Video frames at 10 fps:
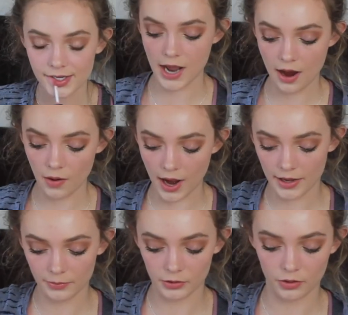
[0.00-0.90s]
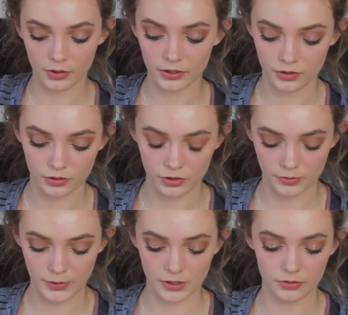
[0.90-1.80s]
Now I am going to
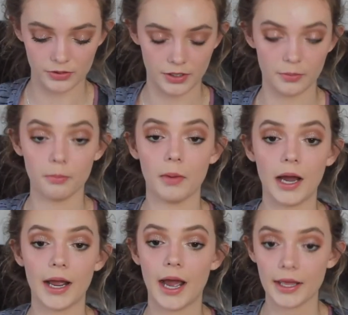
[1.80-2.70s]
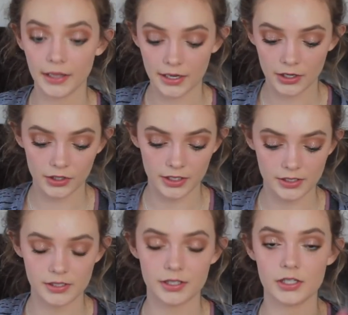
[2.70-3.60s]
just be using my highlighter. This
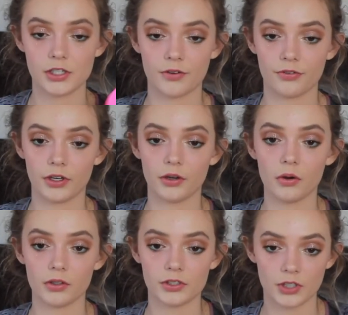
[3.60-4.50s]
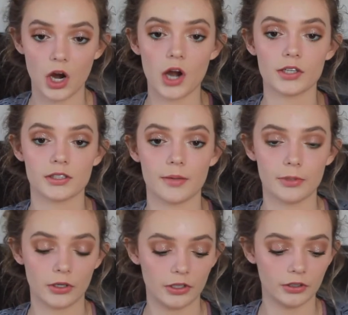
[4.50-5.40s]
is the Jeffree Star
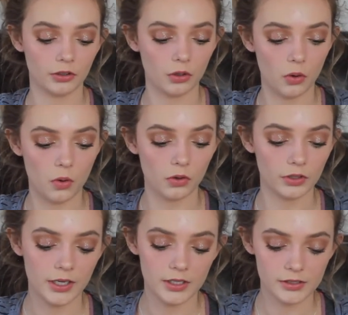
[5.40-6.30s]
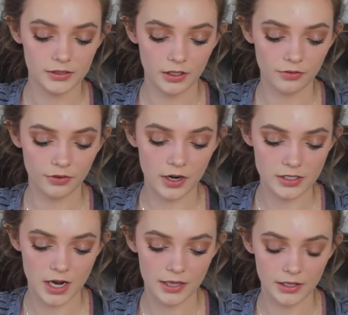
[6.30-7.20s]
Siberian Gold Skin
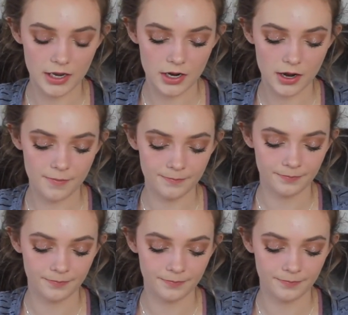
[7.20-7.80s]
Frost highlighter.